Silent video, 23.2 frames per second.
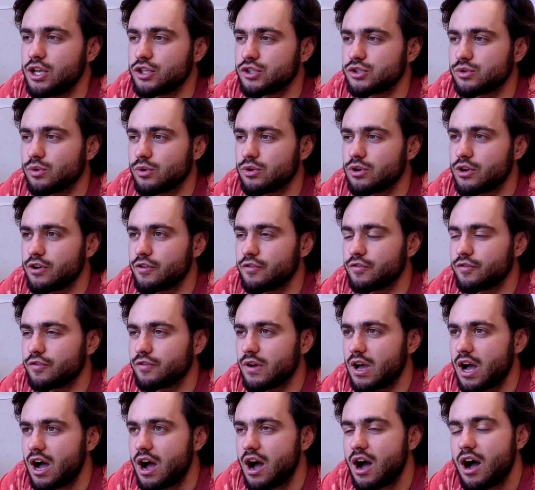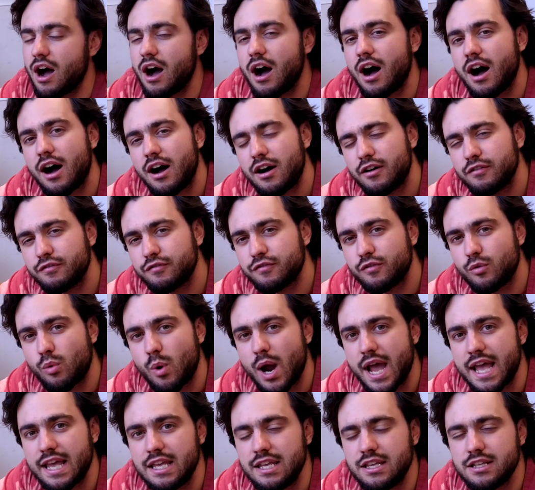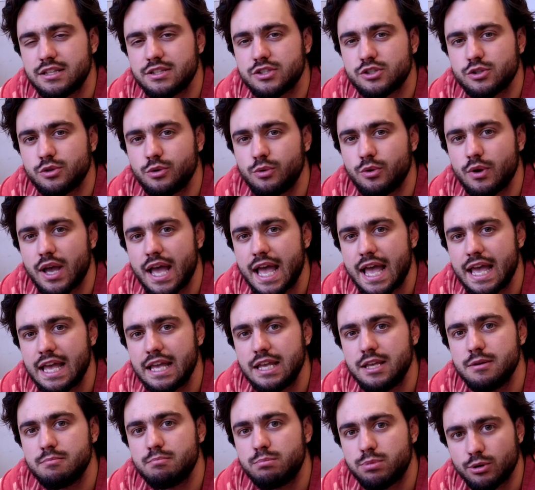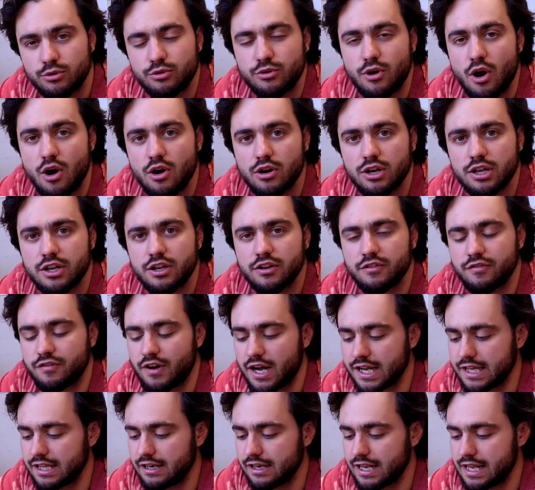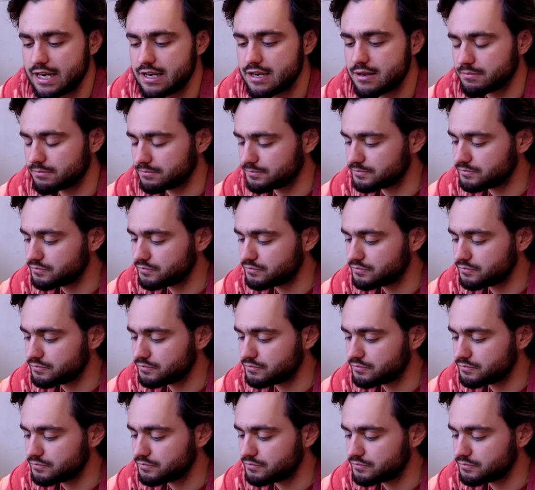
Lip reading: sort of halfway to a baroque violin,